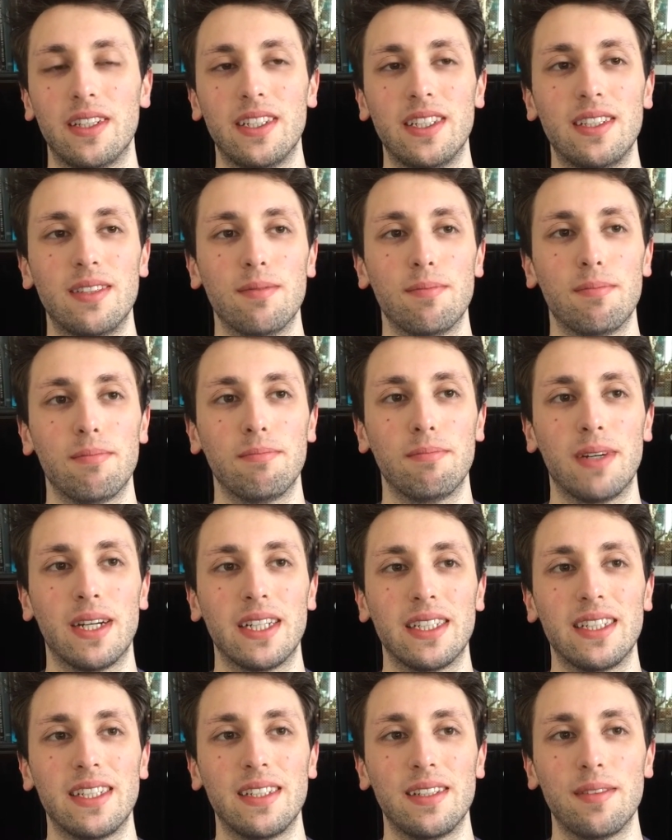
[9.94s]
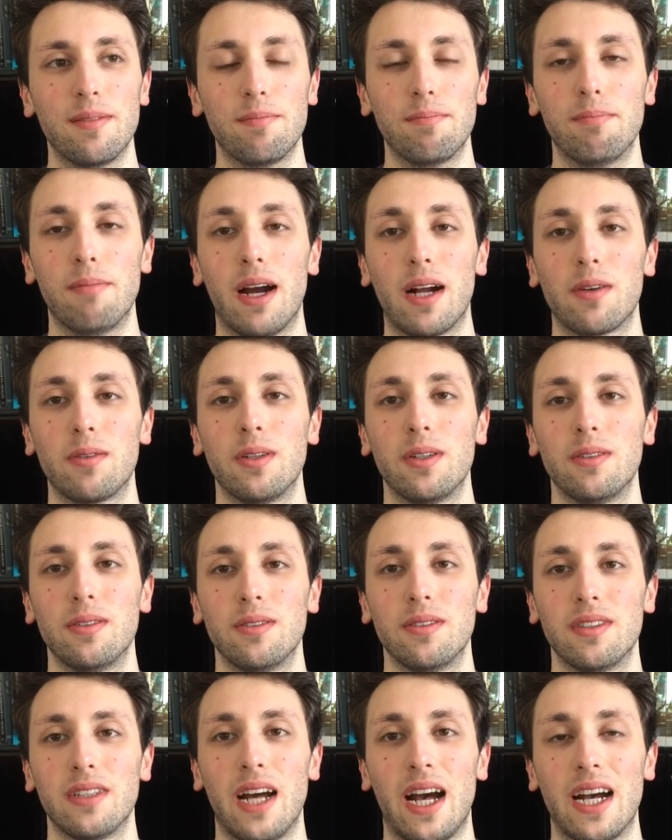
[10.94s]
in my
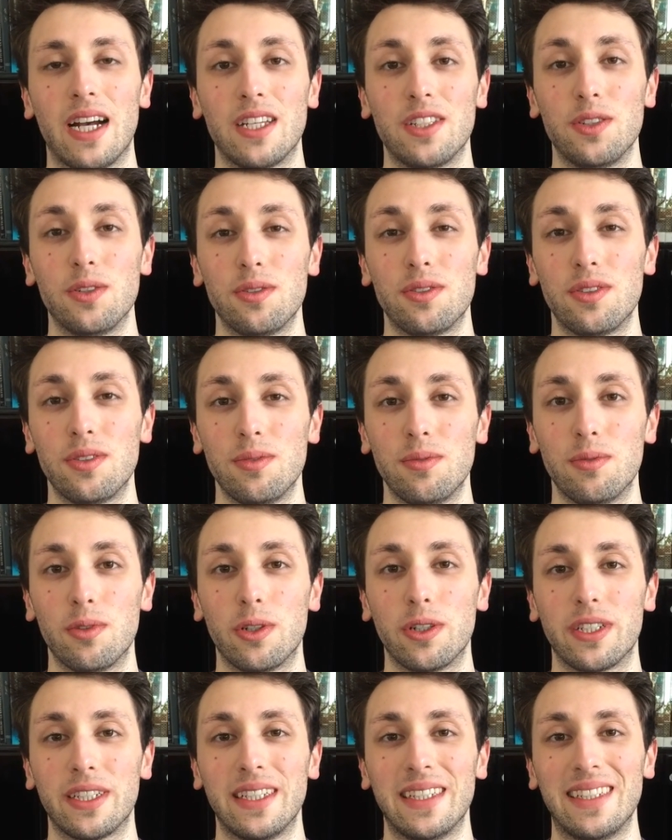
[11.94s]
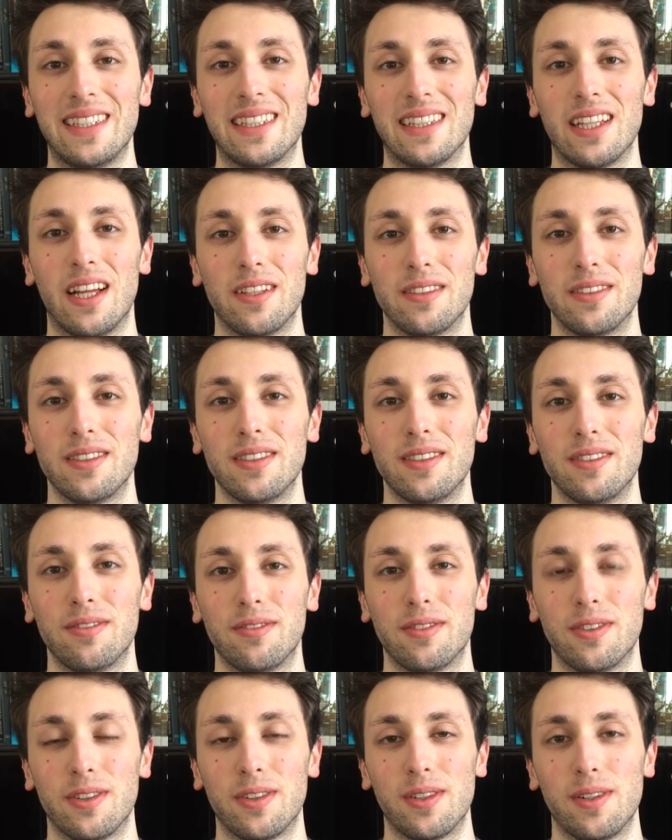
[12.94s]
background I used to work in London
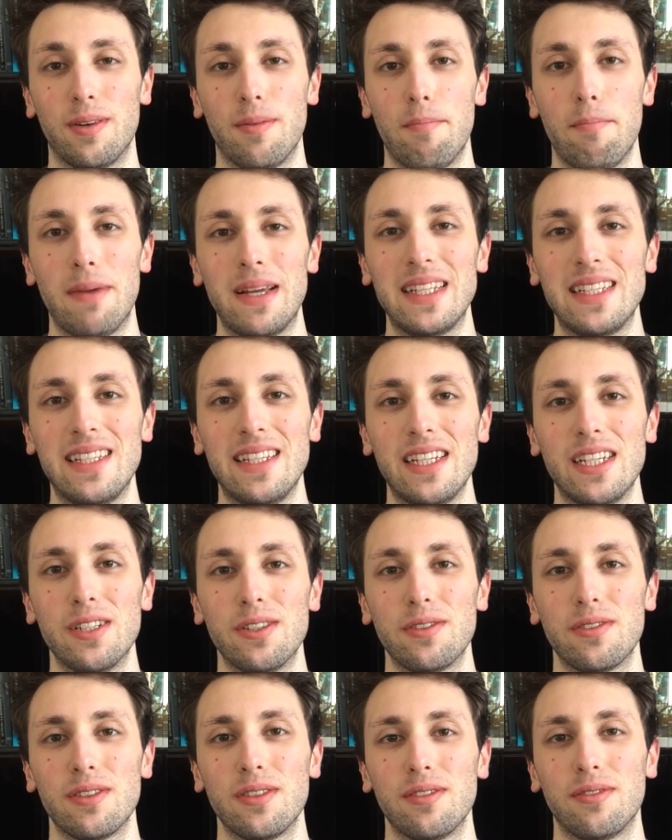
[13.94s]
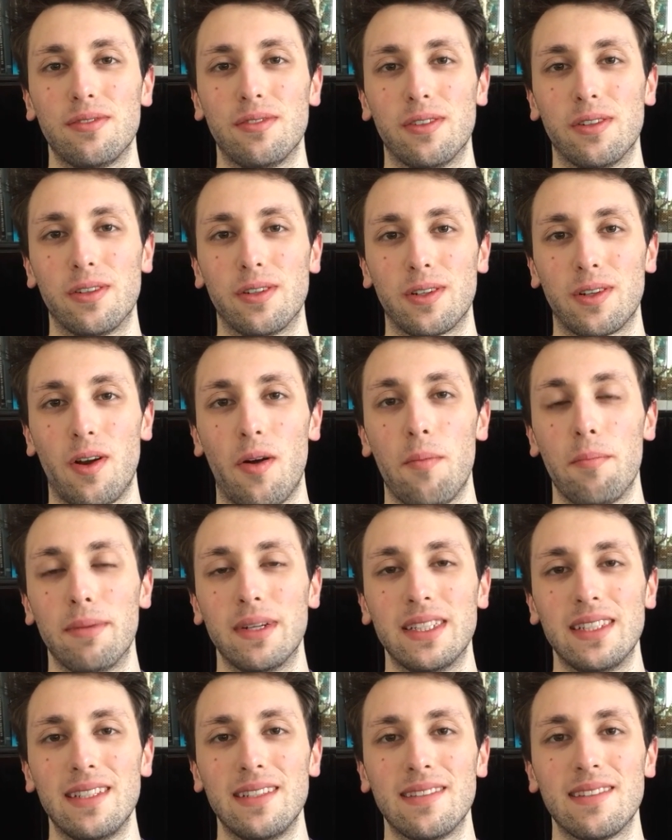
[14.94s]
for many years for
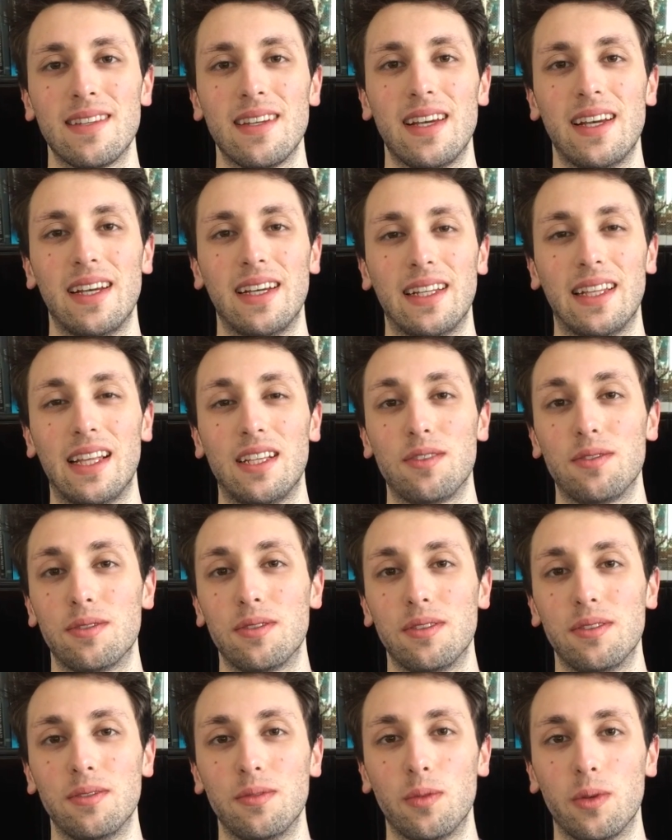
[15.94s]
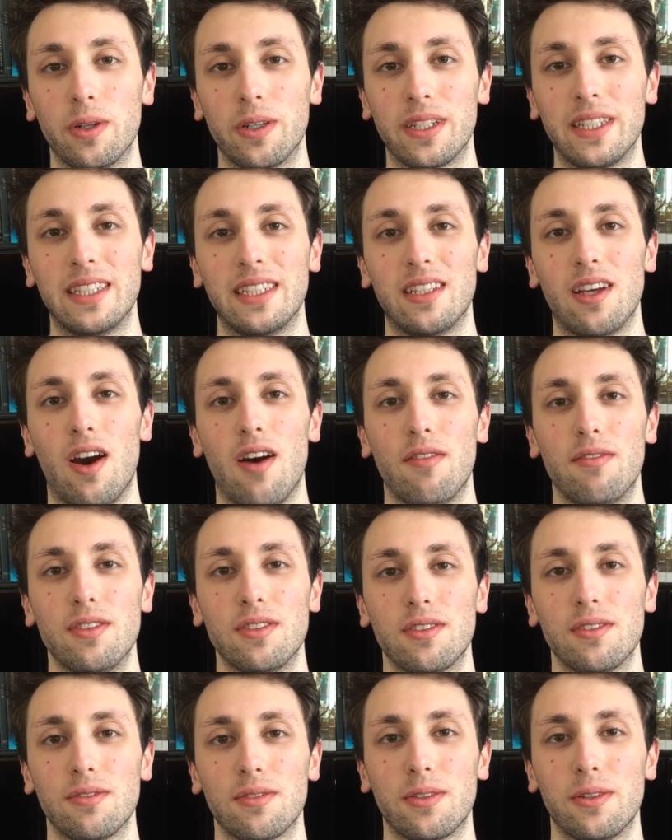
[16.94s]
companies, and I used to work in the
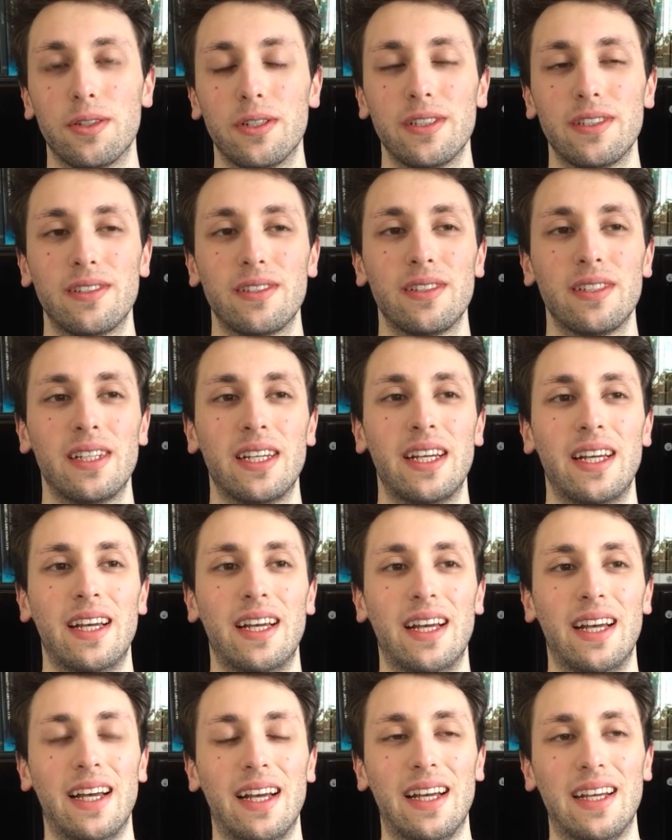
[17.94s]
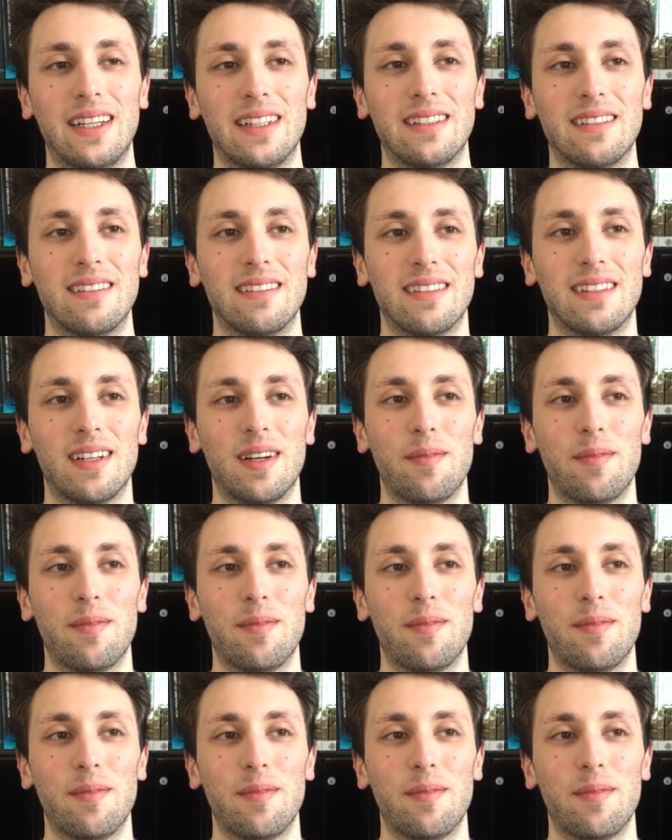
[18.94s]
office, of course, and